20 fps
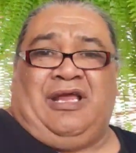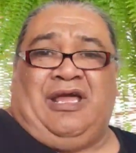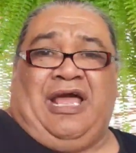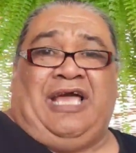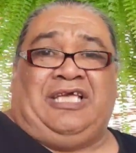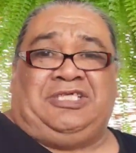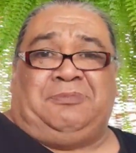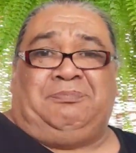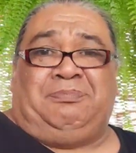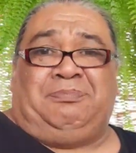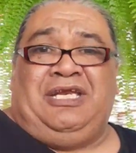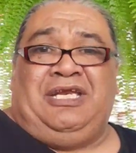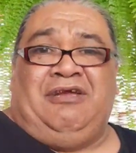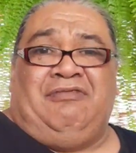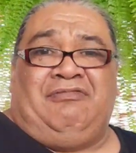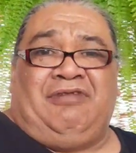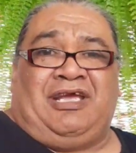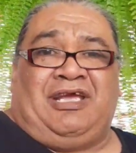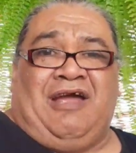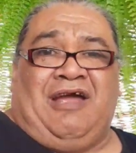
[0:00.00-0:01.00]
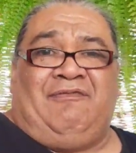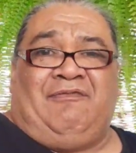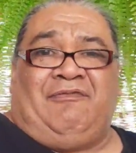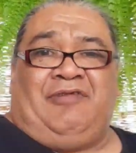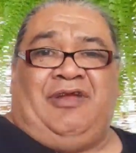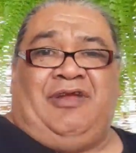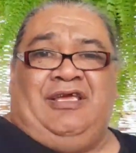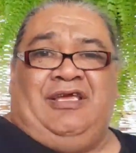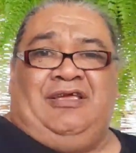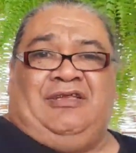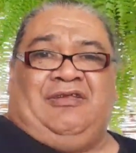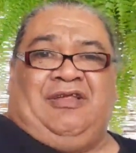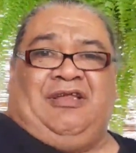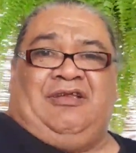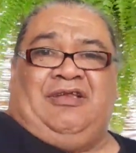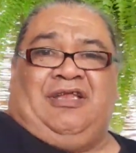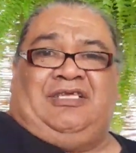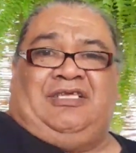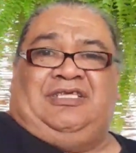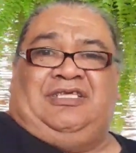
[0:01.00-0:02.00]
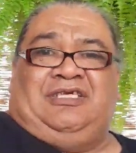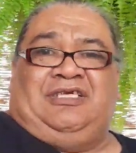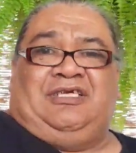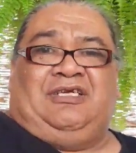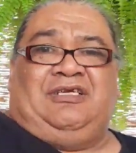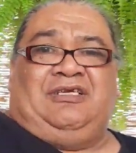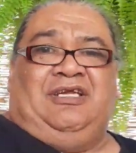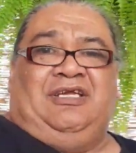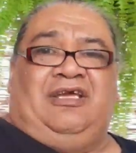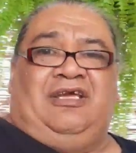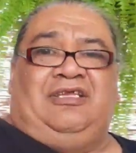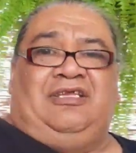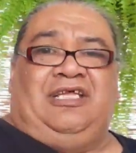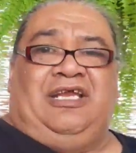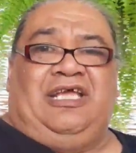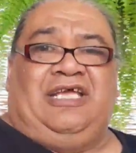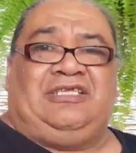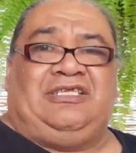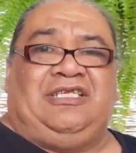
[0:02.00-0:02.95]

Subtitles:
a speedy recovery, and that you know, that he